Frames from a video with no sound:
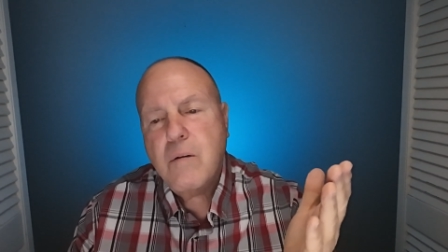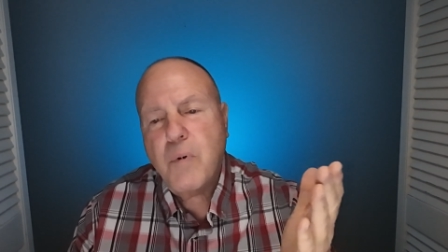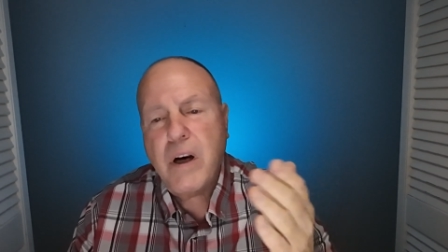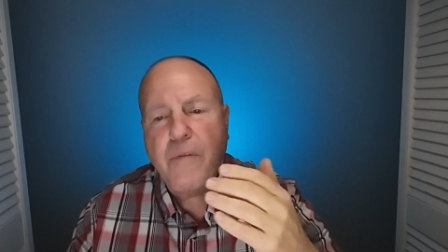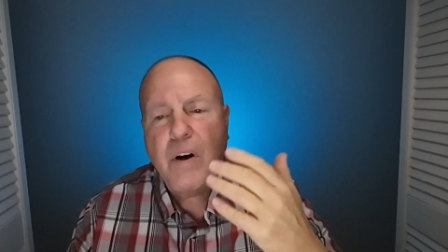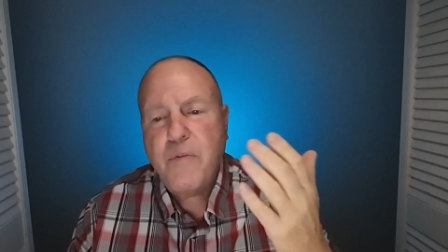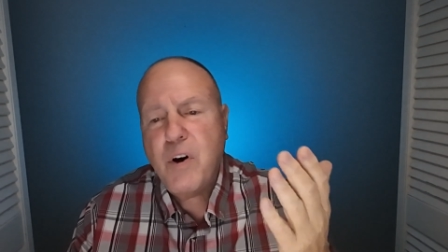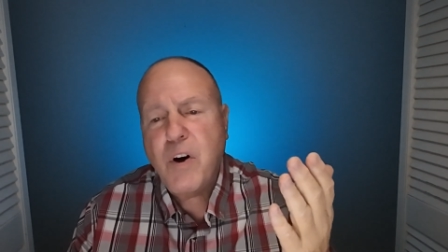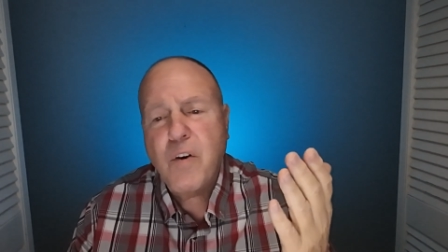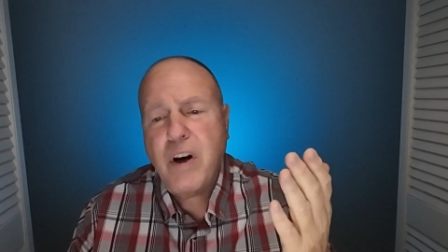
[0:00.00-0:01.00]
But even if
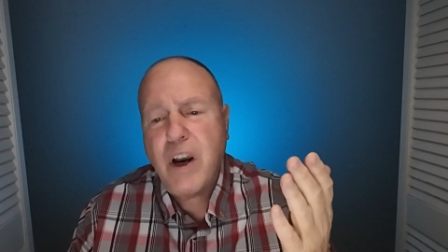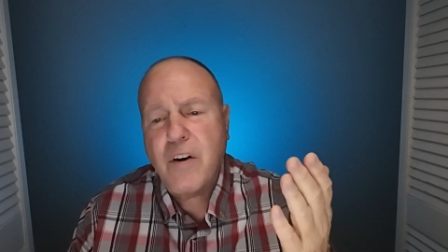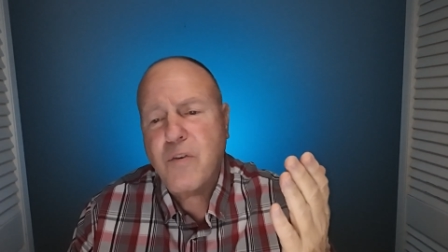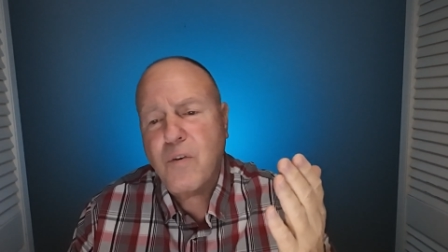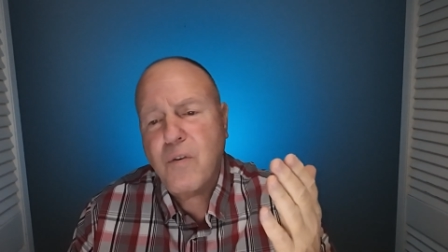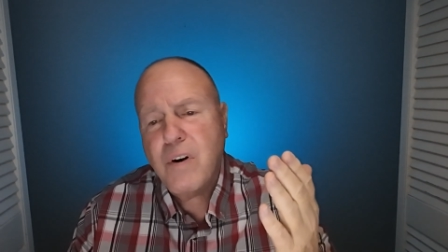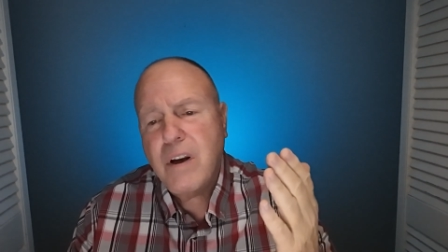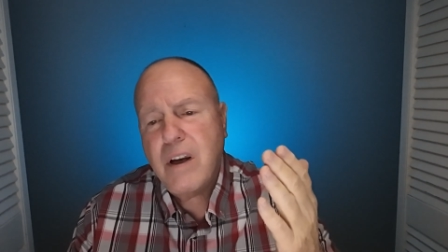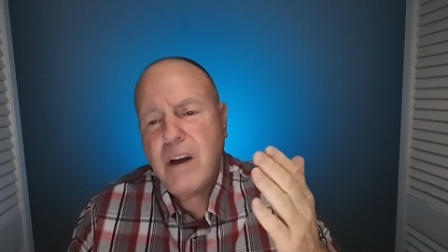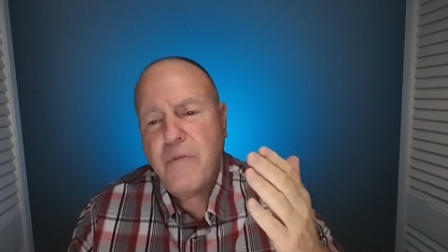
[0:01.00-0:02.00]
you hear the answer,
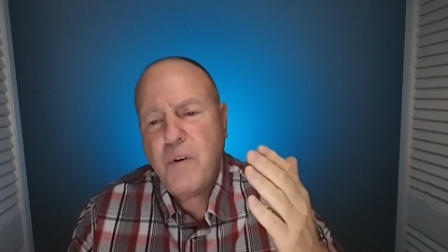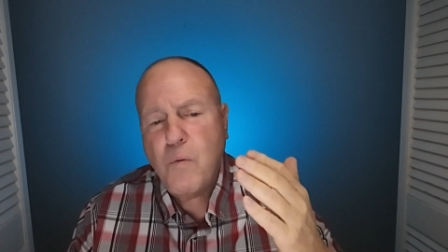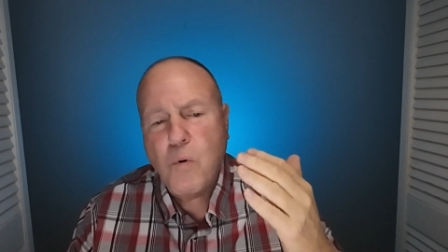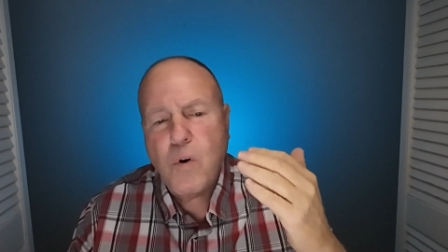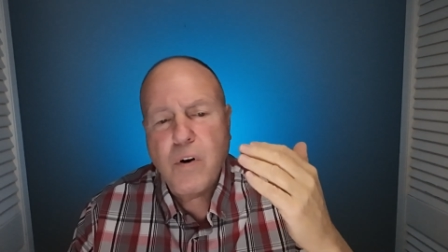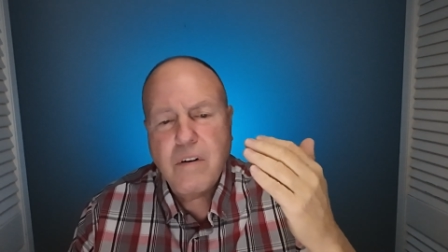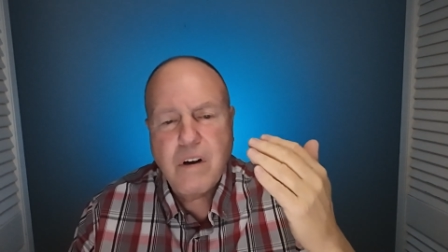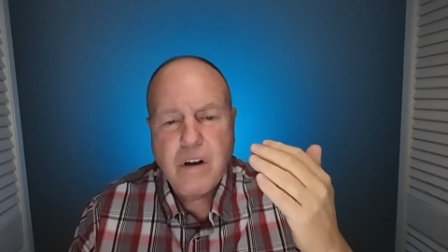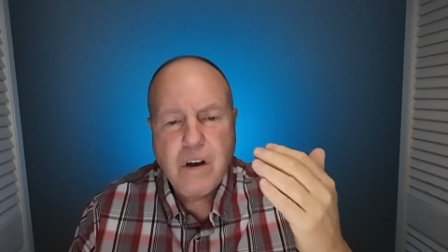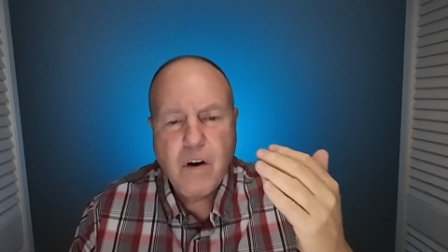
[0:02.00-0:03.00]
if you would,
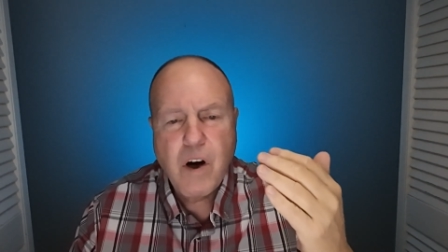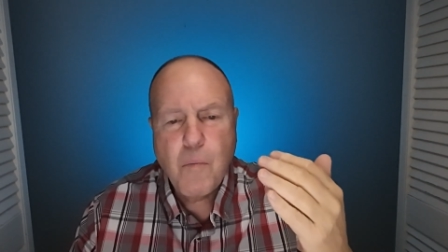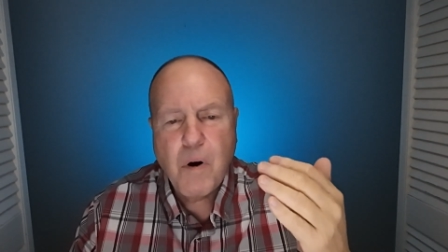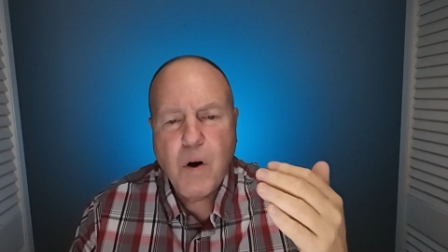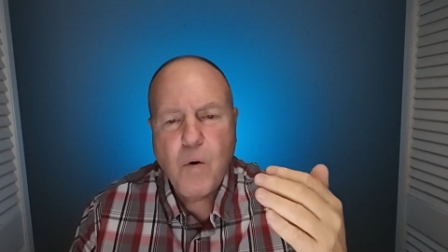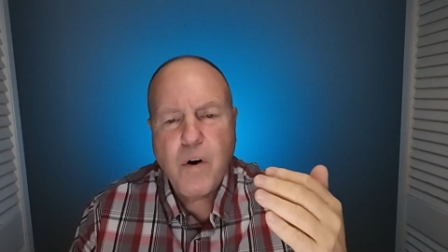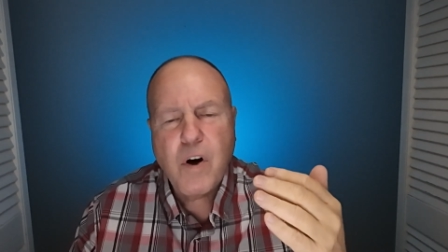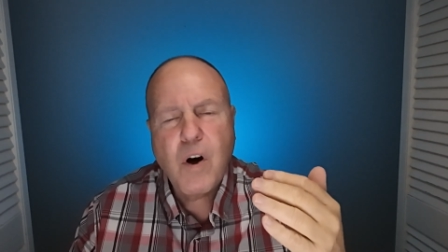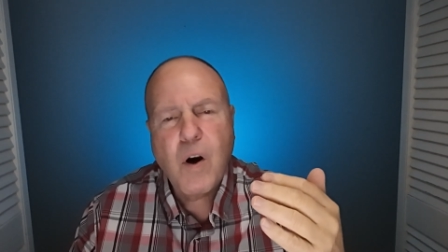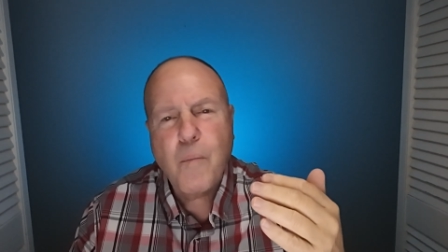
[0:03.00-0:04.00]
go down below in the
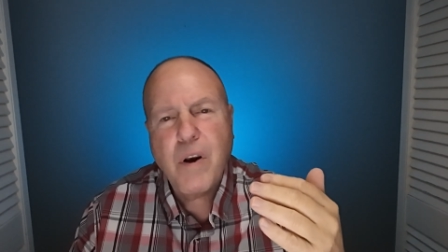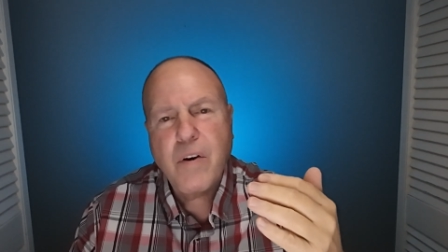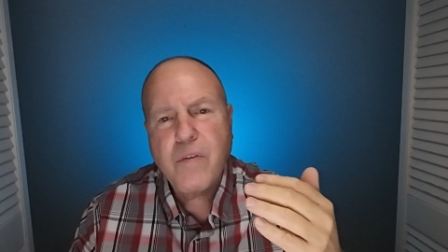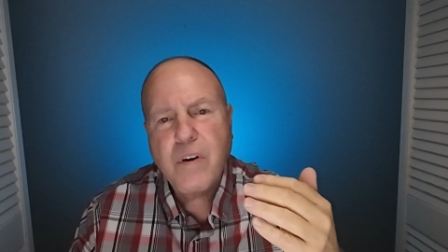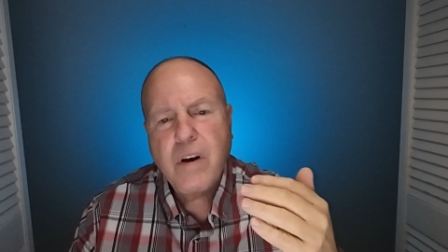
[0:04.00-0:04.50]
comments